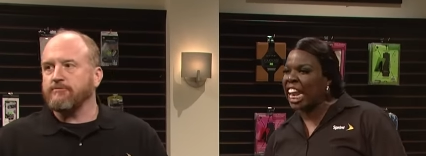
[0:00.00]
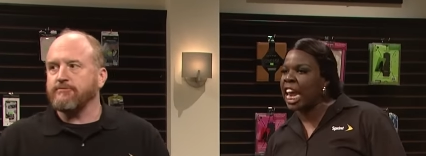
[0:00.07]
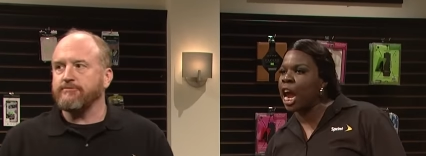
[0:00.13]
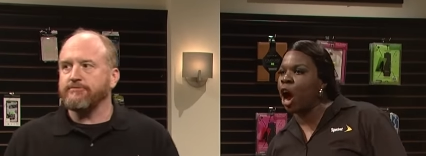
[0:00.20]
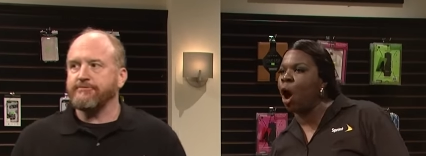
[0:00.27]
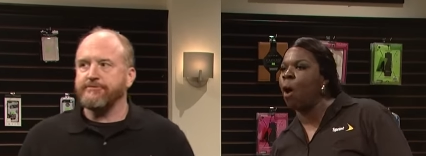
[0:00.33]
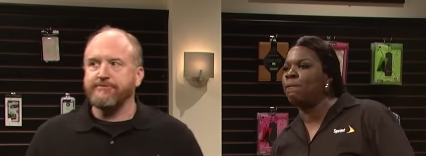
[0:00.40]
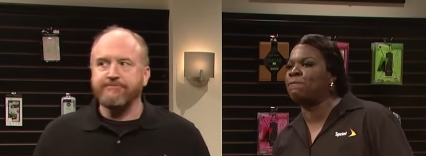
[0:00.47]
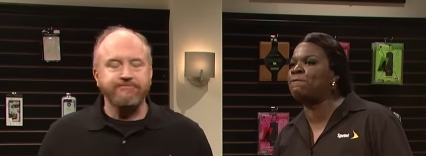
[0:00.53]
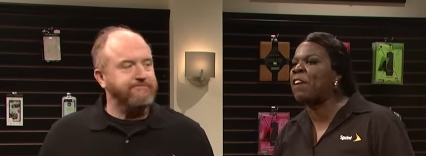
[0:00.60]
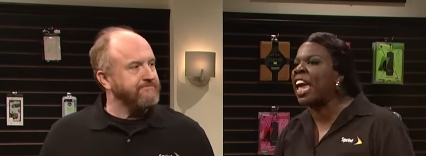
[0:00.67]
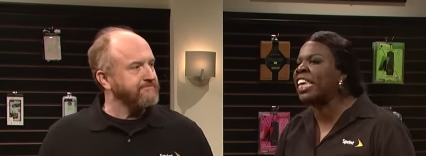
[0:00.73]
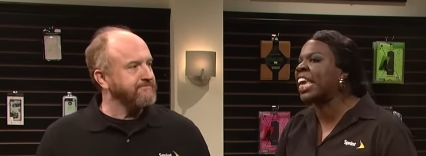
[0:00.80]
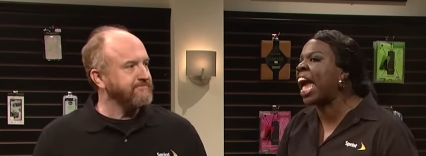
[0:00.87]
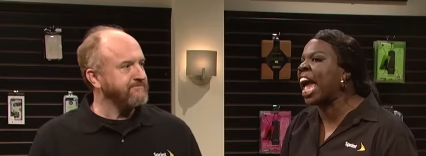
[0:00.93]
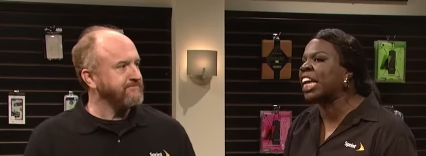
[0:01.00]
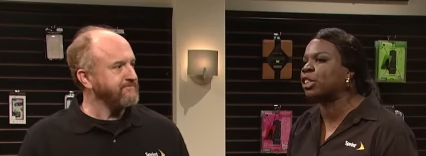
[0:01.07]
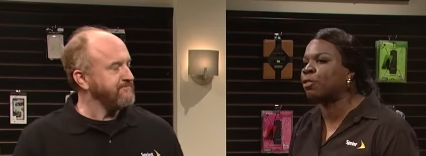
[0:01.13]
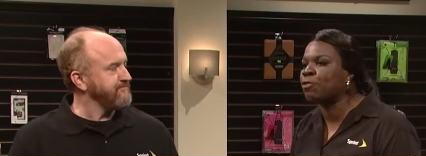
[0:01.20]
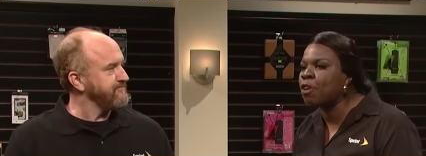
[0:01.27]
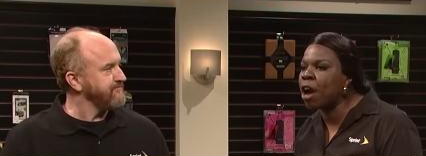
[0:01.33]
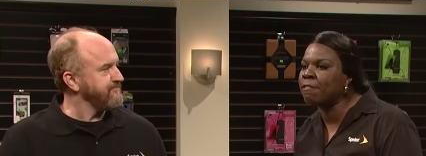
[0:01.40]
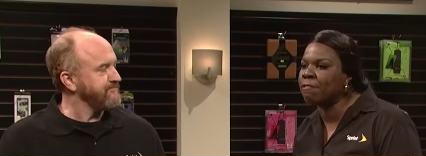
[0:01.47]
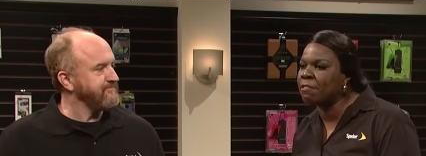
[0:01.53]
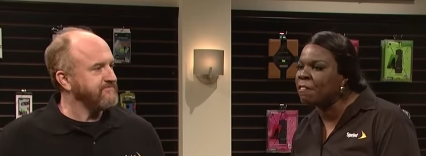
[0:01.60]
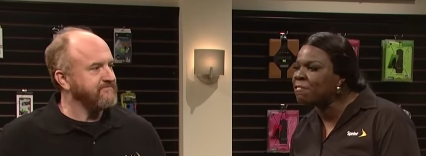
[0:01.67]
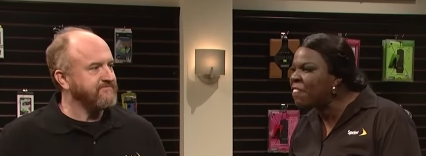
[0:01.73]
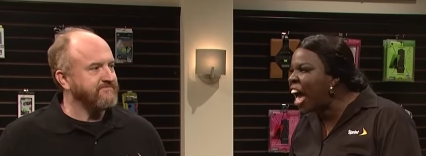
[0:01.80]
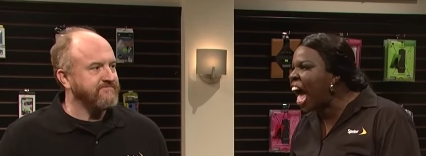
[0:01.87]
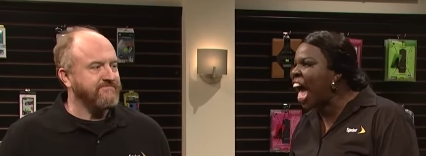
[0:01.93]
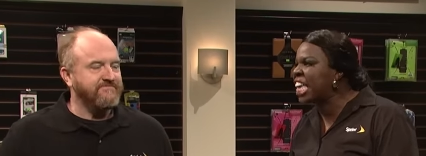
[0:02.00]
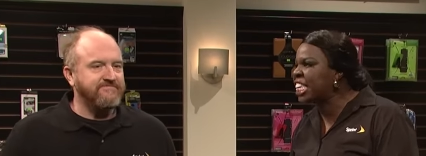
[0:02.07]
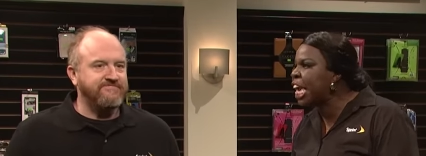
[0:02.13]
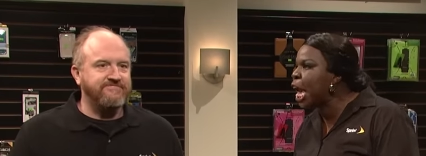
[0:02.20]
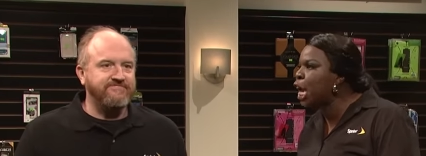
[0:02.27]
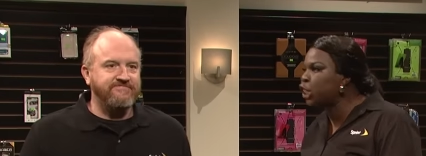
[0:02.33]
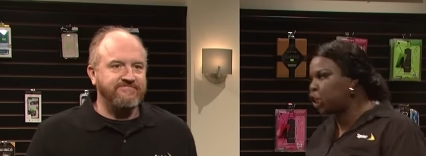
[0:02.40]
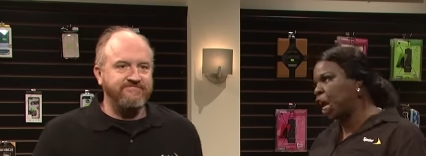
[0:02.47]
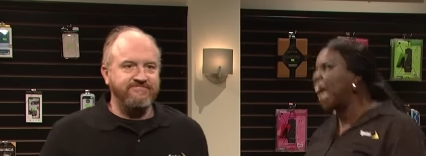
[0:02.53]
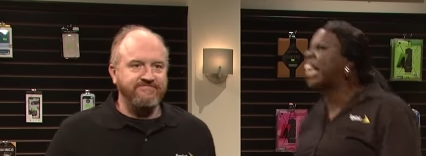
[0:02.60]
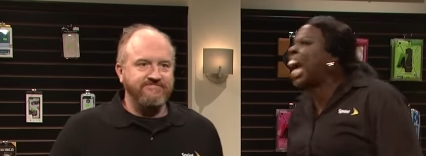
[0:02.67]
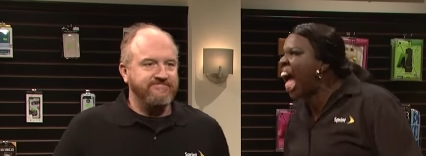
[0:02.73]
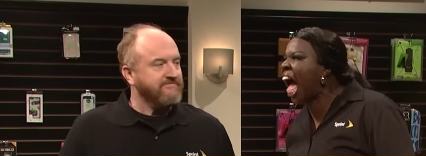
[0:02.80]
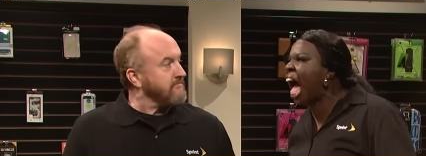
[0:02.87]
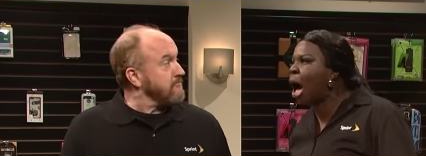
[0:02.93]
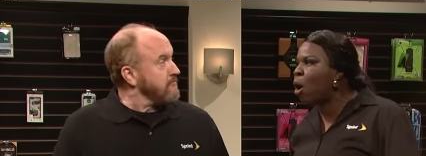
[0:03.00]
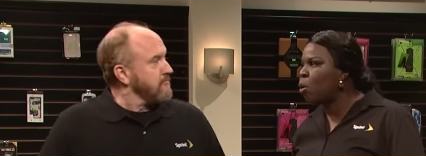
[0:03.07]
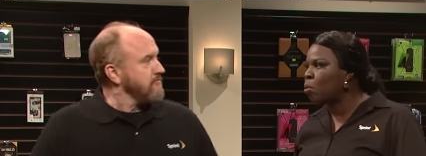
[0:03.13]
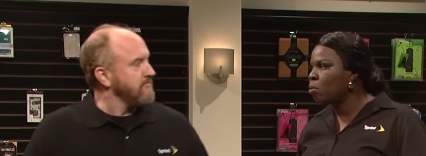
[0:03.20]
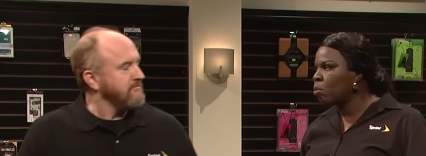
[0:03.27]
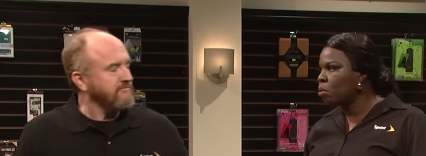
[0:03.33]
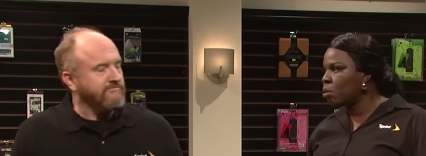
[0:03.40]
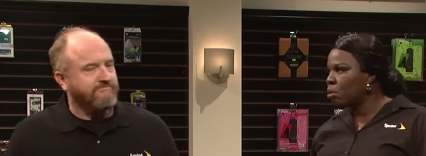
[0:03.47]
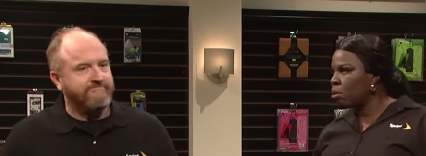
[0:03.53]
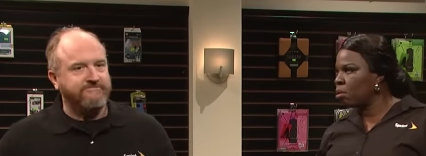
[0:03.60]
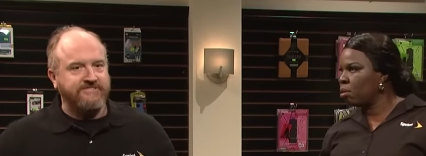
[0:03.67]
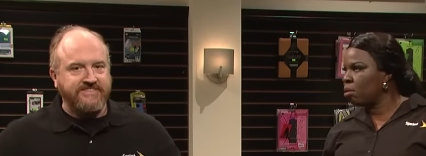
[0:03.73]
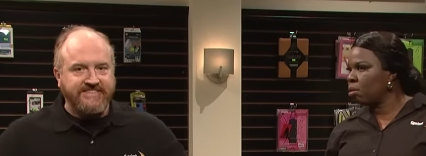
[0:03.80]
Speaker 1: of here, old fake ass fronting for five years. You out!